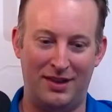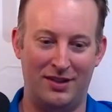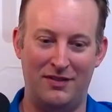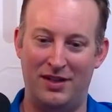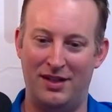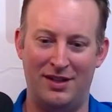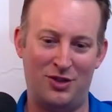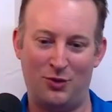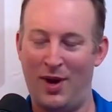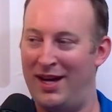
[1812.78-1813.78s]
they're living in a
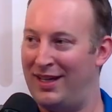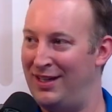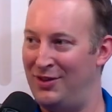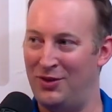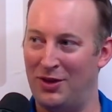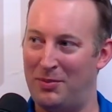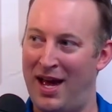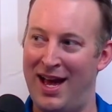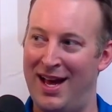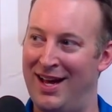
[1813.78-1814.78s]
swanky New York
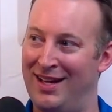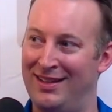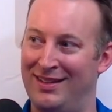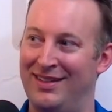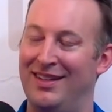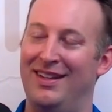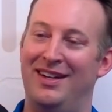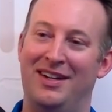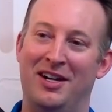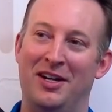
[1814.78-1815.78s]
pad, and
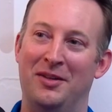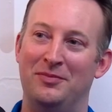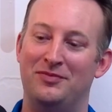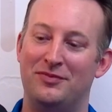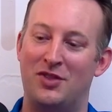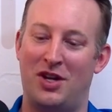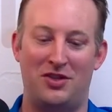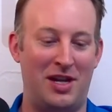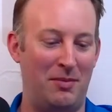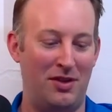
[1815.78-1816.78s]
Childish
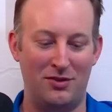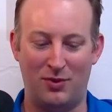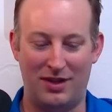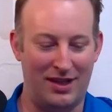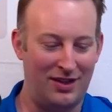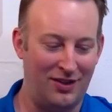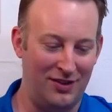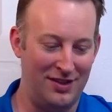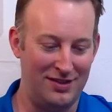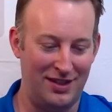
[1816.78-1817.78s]
Gambino's wearing like all
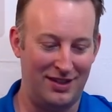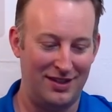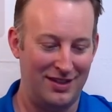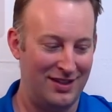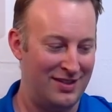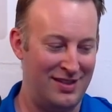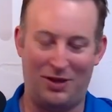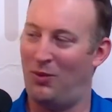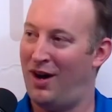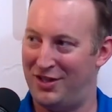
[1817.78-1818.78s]
these like sick
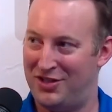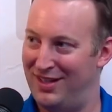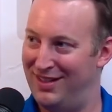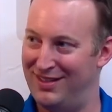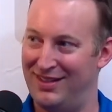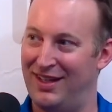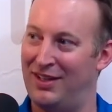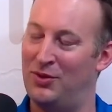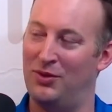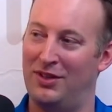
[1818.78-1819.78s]
watches and like
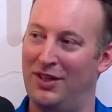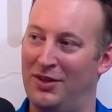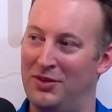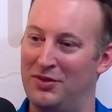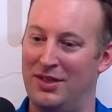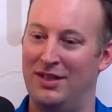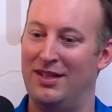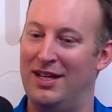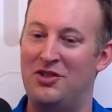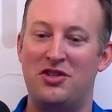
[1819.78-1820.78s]
cool clothes, and
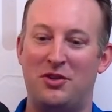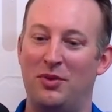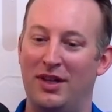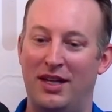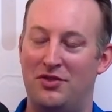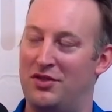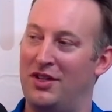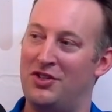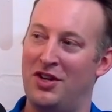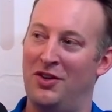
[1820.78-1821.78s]
it's just a really interesting
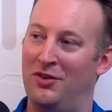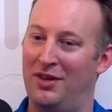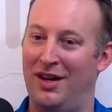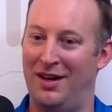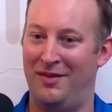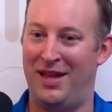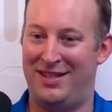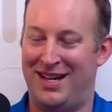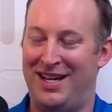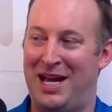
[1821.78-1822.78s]
show. That
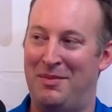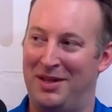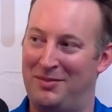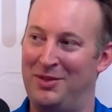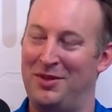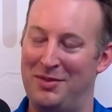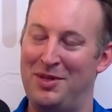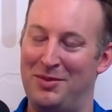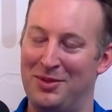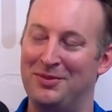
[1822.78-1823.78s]
cool dynamic between the
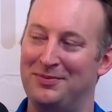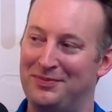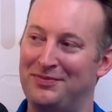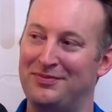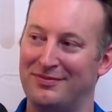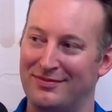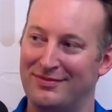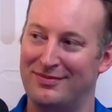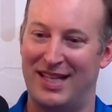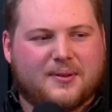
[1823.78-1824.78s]
people. Yeah, that's
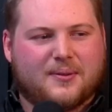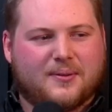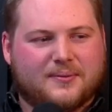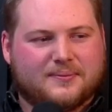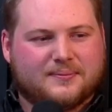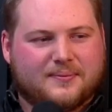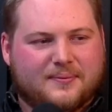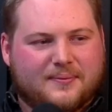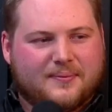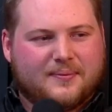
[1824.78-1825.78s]
really And the action
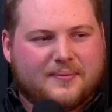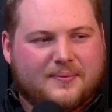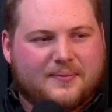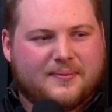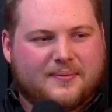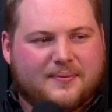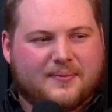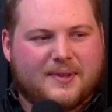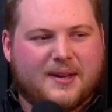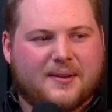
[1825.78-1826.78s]
scenes are awesome.
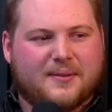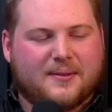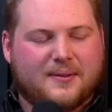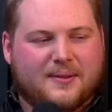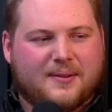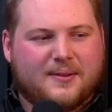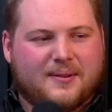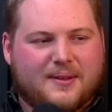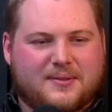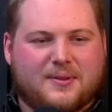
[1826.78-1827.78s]
Yeah,
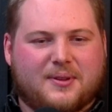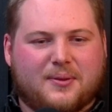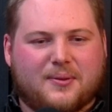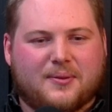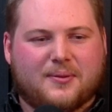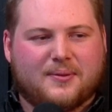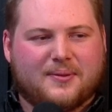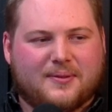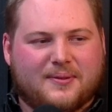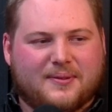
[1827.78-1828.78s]
that's really cool. I recommend
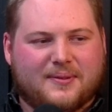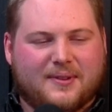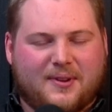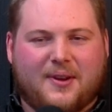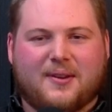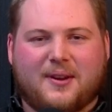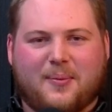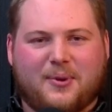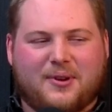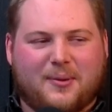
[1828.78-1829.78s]
that one. Okay, I'll
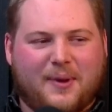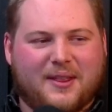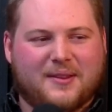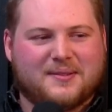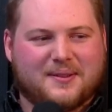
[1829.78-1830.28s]
put it on my list.